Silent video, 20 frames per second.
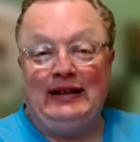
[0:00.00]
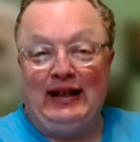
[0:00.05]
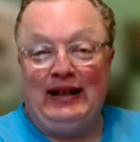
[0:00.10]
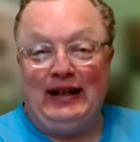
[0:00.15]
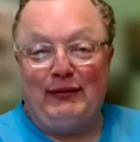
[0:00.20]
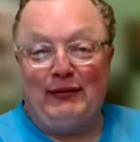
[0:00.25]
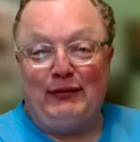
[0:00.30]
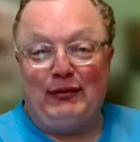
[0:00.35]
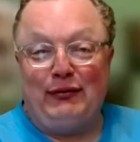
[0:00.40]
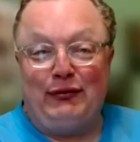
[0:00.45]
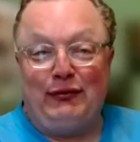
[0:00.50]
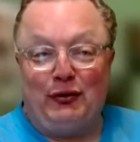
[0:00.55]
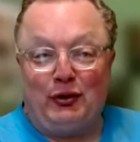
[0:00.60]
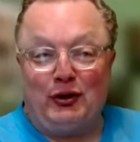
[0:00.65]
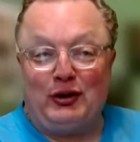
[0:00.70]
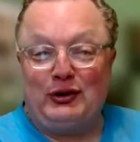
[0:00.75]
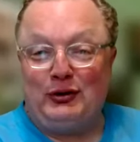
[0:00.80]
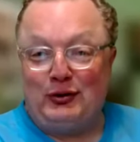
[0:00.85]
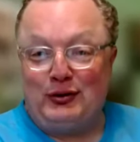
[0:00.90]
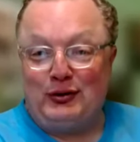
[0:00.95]
idea of a
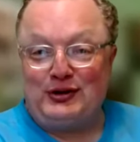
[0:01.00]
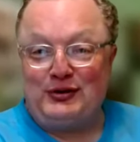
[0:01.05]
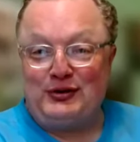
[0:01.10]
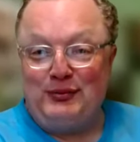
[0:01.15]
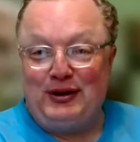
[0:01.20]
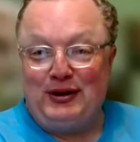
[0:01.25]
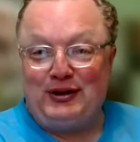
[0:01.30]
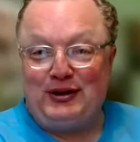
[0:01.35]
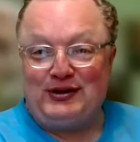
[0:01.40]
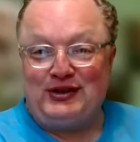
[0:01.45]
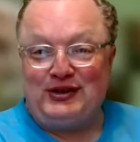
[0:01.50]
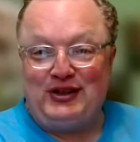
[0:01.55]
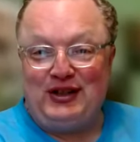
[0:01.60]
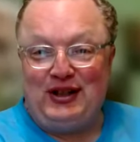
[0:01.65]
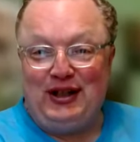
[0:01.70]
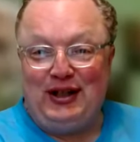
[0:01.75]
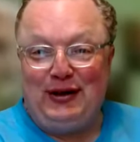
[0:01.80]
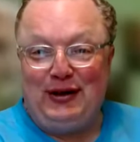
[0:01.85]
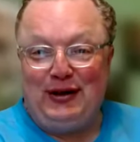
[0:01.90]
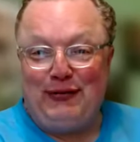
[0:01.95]
4-course meal,
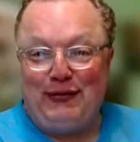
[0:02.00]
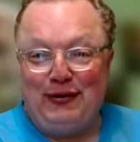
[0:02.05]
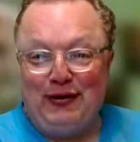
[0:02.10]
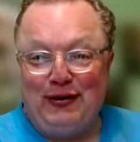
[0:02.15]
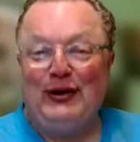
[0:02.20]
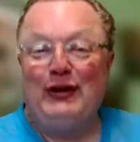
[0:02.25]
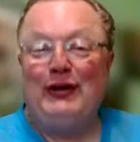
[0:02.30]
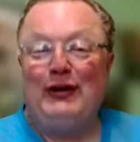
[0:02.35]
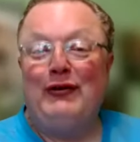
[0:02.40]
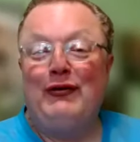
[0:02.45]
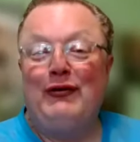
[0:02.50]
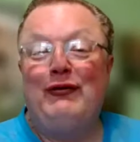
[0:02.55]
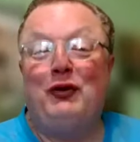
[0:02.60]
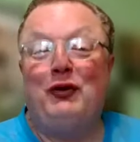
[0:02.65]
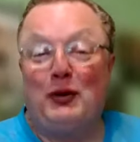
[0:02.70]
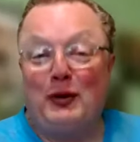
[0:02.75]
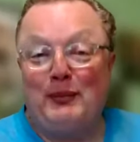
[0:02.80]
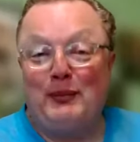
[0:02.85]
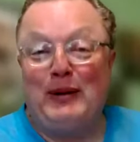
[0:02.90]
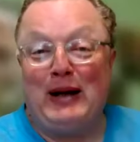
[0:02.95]
Steve,
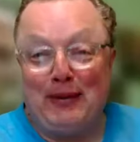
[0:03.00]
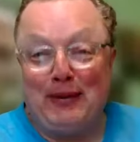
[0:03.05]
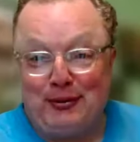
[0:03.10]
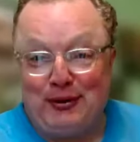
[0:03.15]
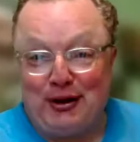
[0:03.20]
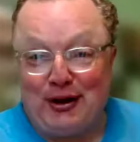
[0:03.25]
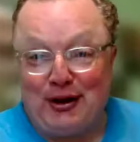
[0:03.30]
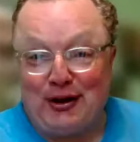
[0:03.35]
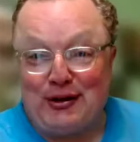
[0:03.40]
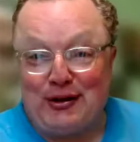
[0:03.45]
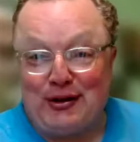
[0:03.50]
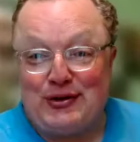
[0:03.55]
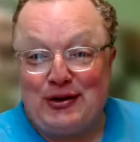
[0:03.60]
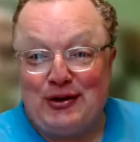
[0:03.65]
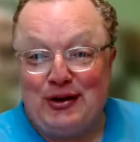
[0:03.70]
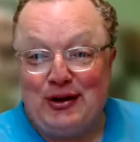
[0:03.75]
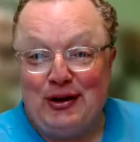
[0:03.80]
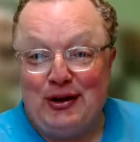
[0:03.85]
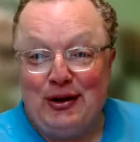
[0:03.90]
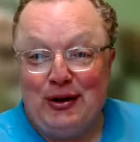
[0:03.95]
4 Pop
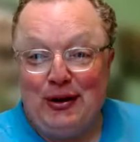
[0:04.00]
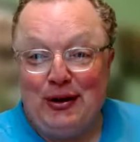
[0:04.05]
Tarts.